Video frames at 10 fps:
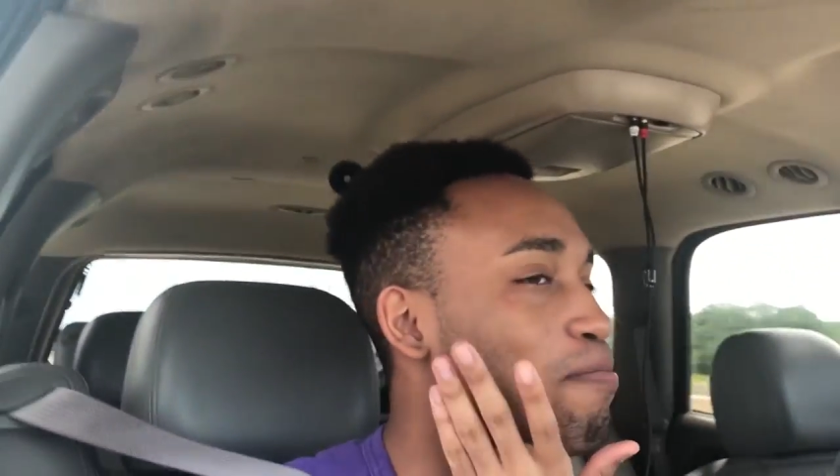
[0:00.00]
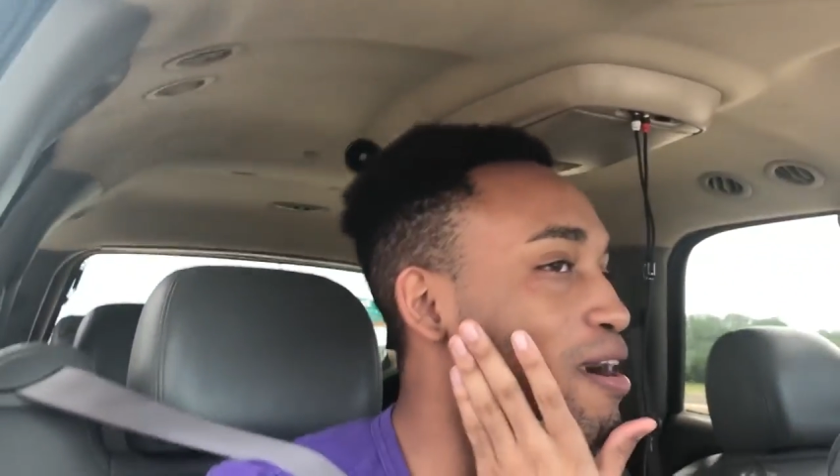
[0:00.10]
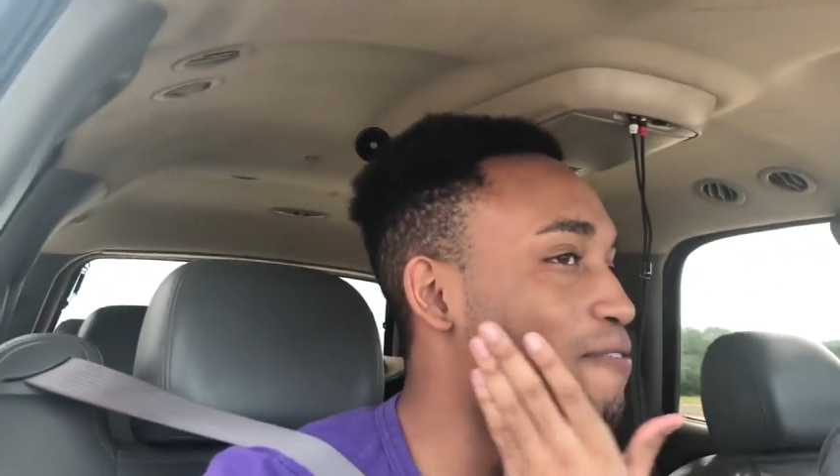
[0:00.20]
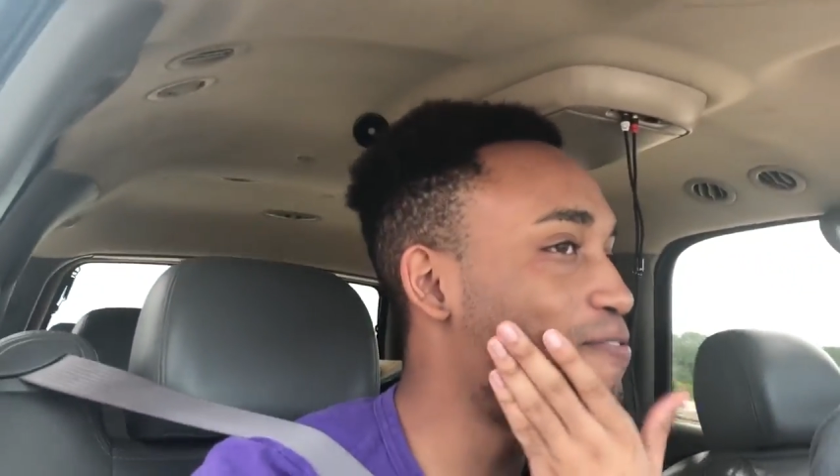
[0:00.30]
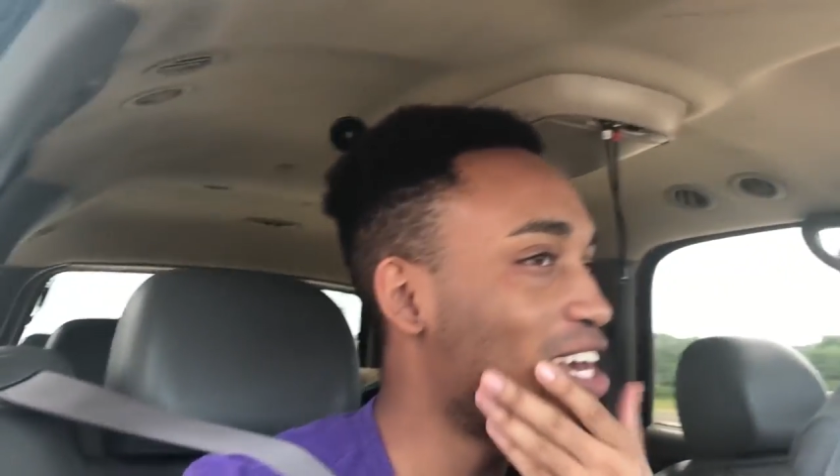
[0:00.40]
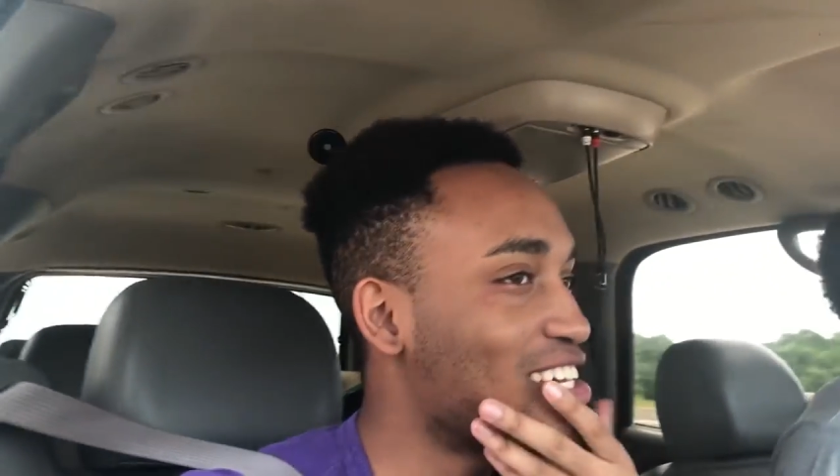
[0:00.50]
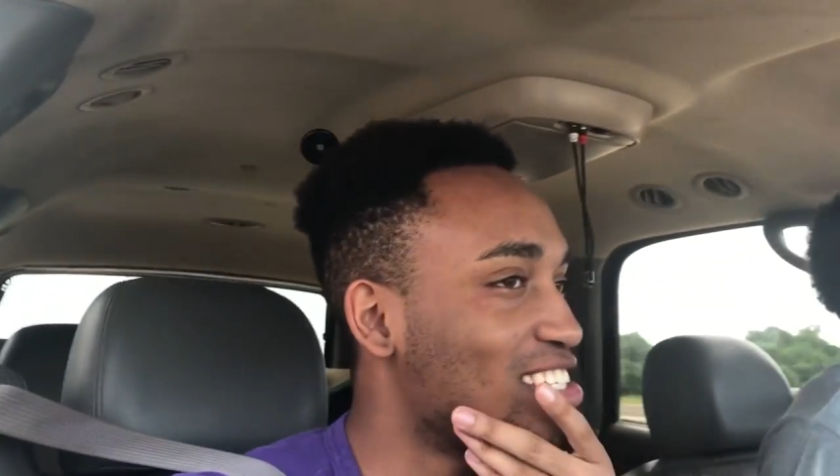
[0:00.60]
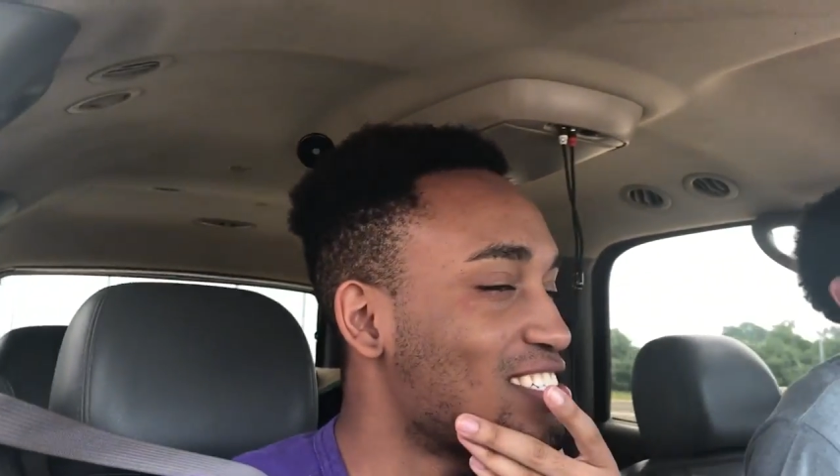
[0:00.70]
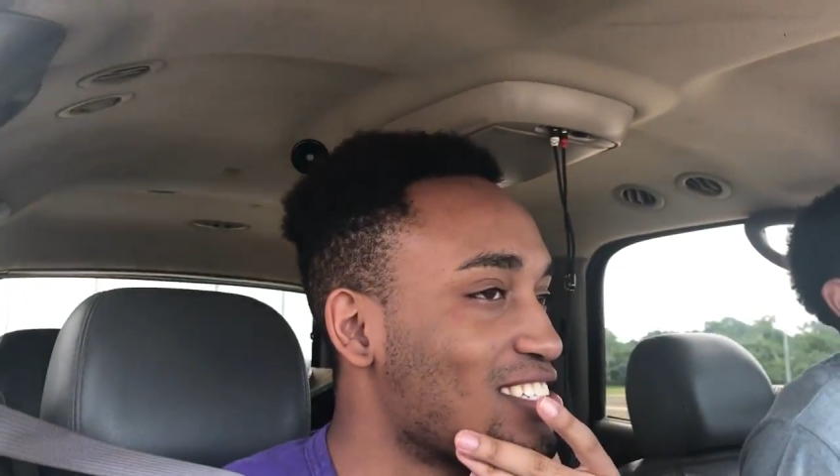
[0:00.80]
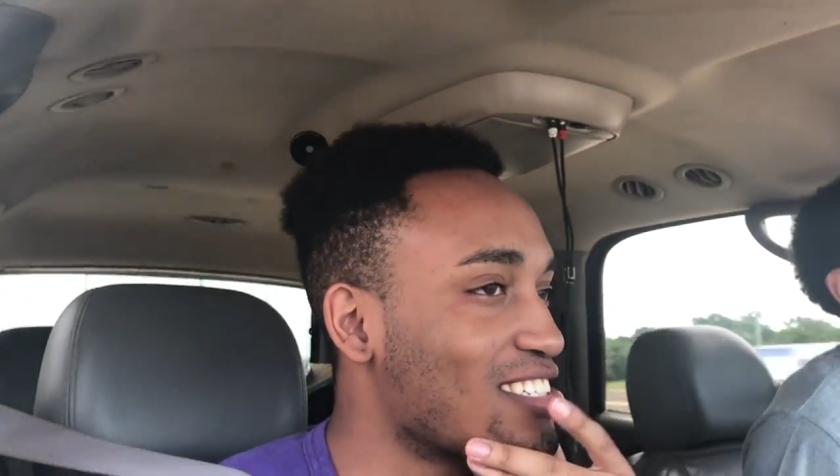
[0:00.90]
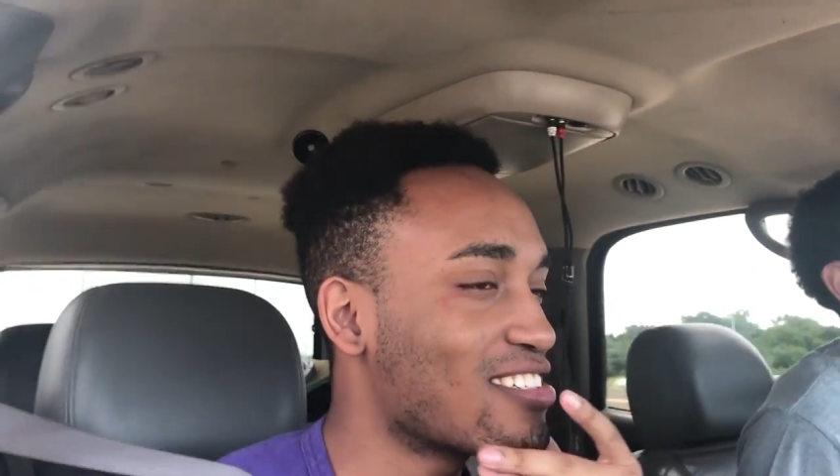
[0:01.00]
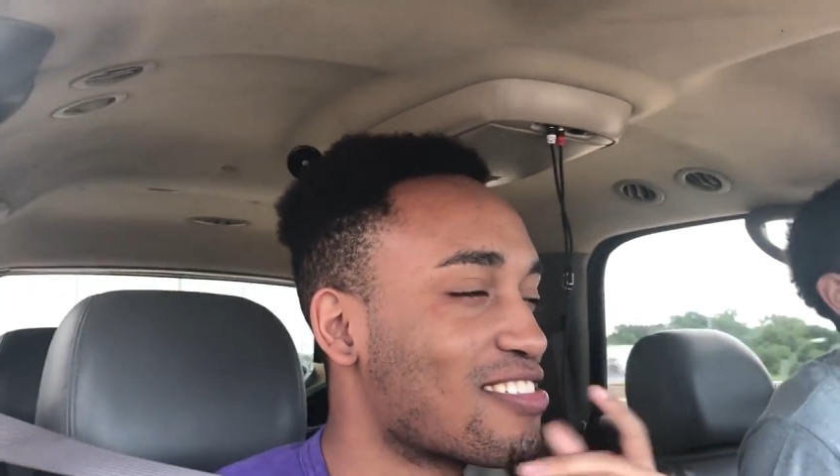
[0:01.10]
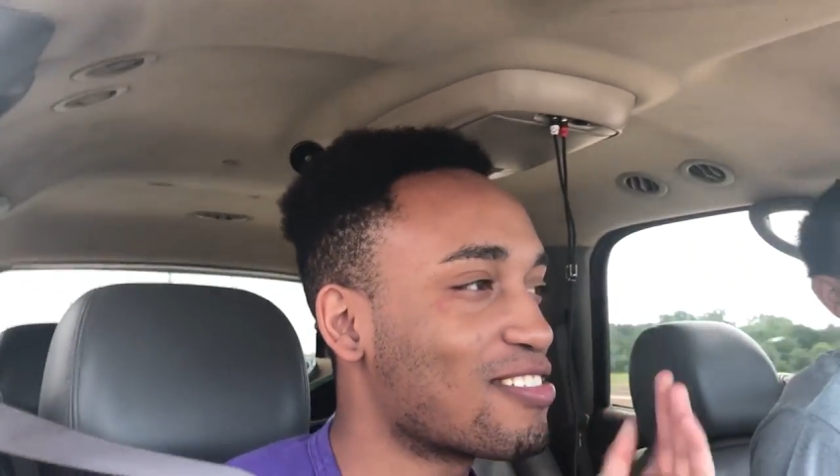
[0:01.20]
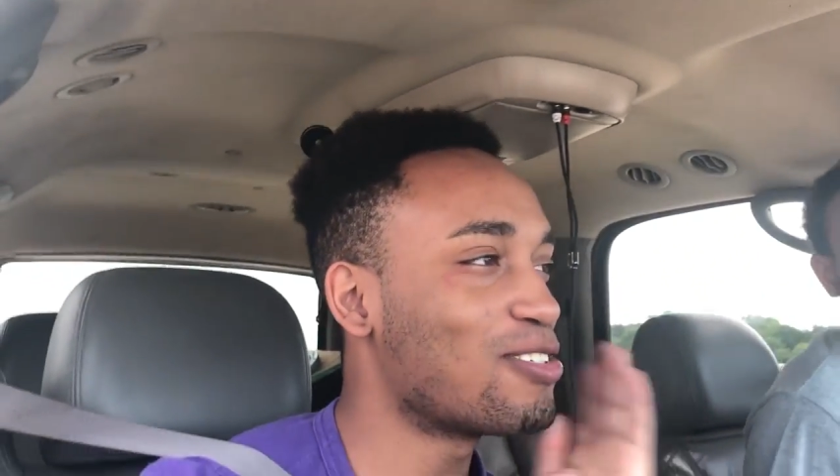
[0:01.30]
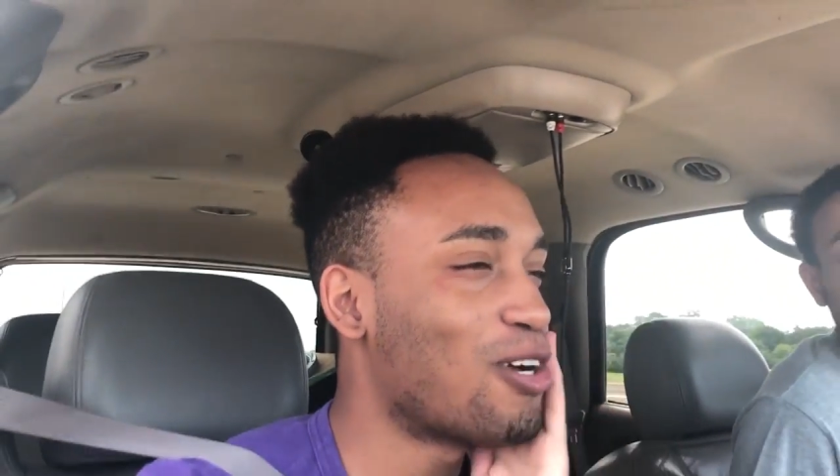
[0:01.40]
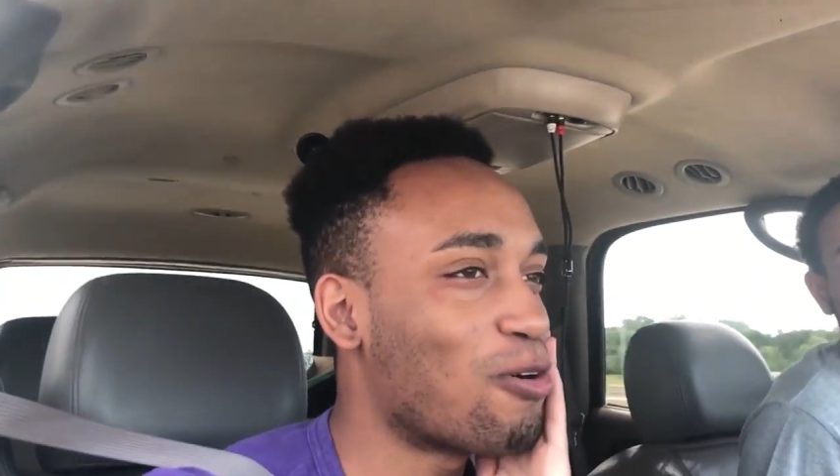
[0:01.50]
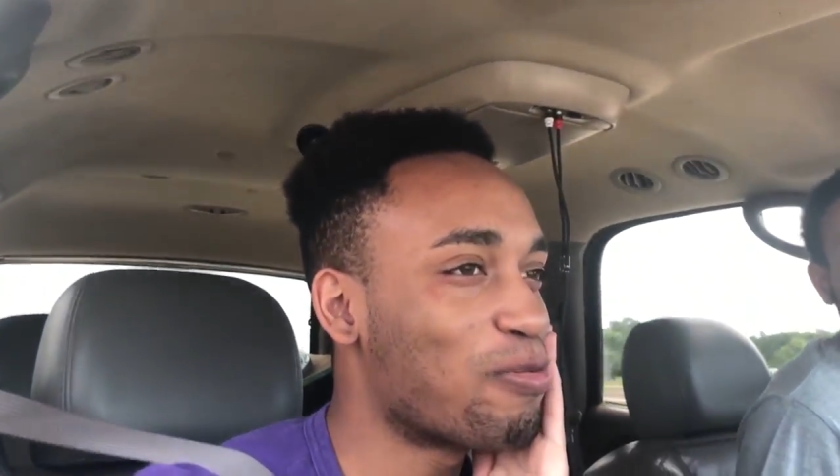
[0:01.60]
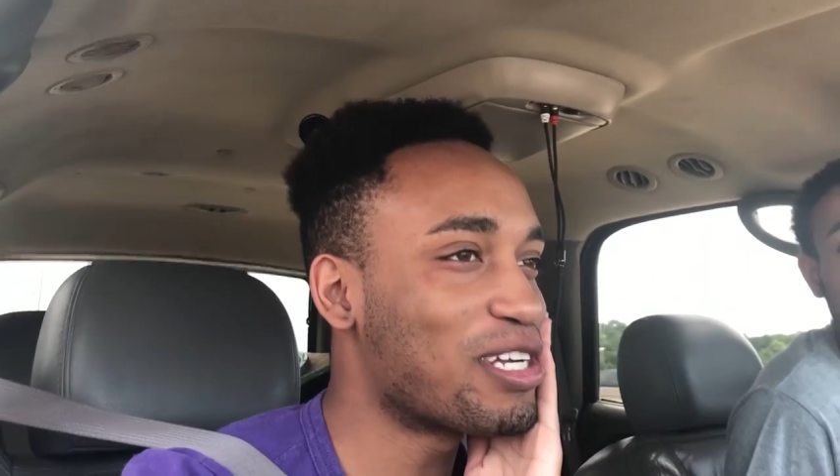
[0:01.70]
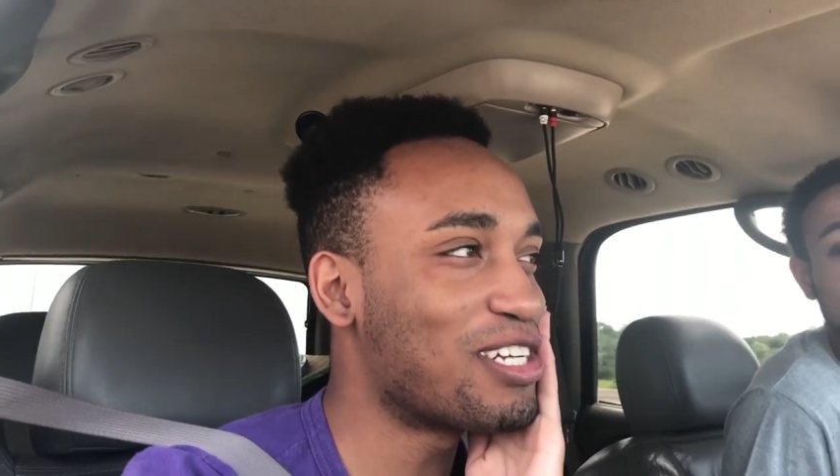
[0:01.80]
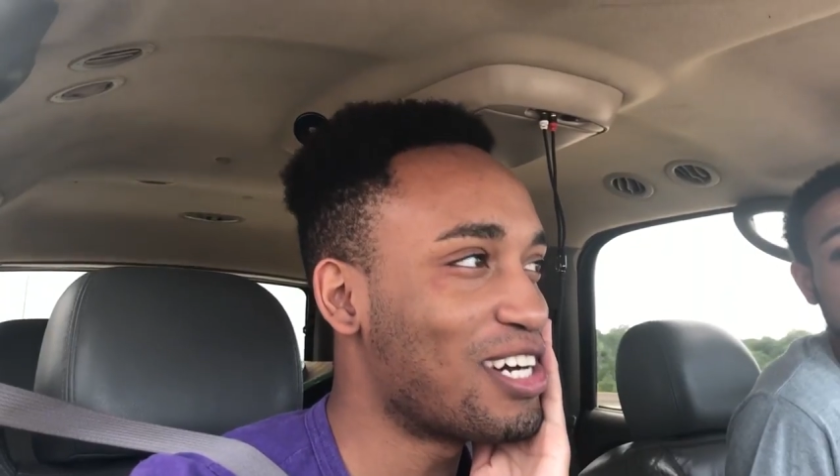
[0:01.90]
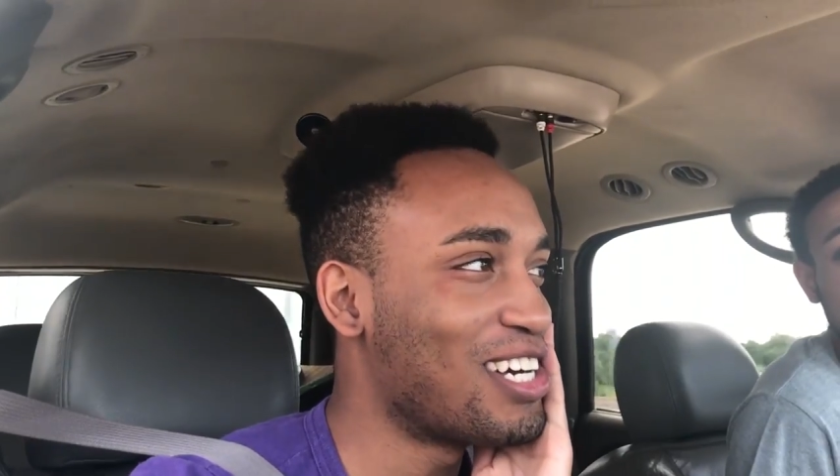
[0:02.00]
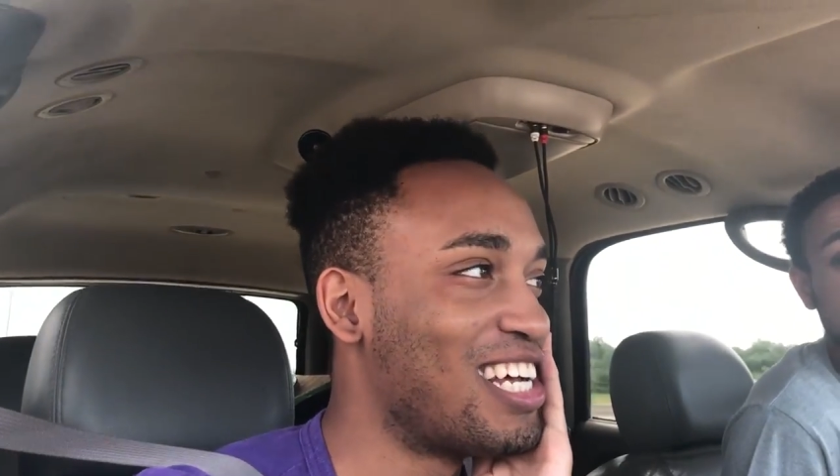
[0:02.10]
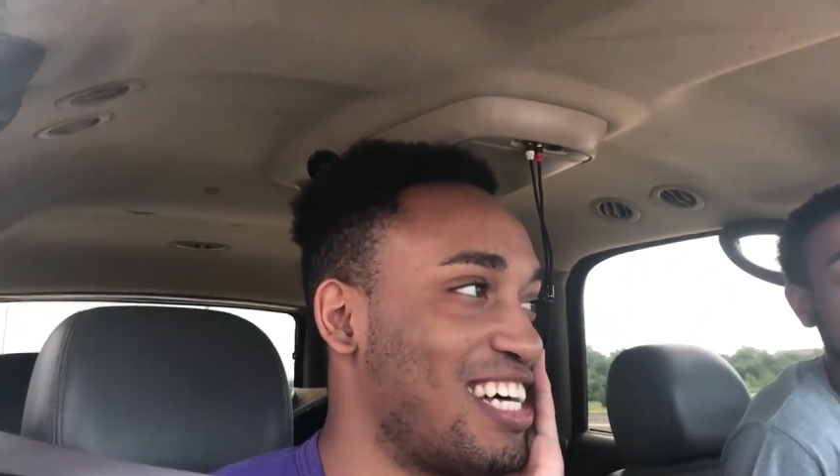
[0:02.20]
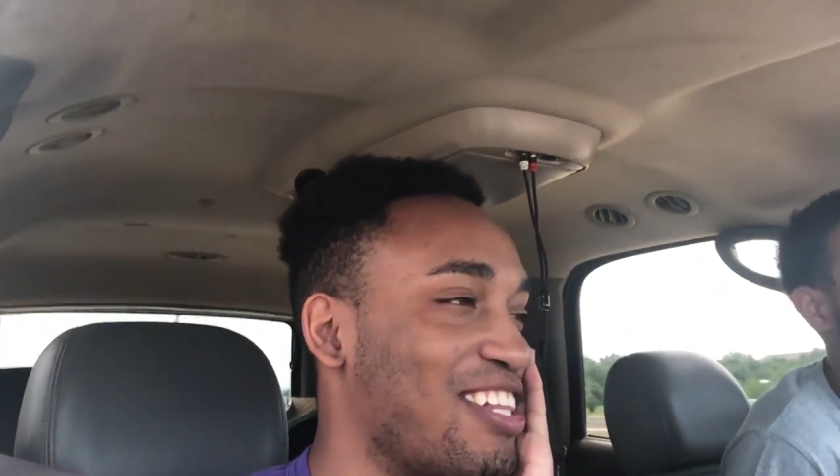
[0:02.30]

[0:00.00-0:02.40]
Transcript: my face, you know, redone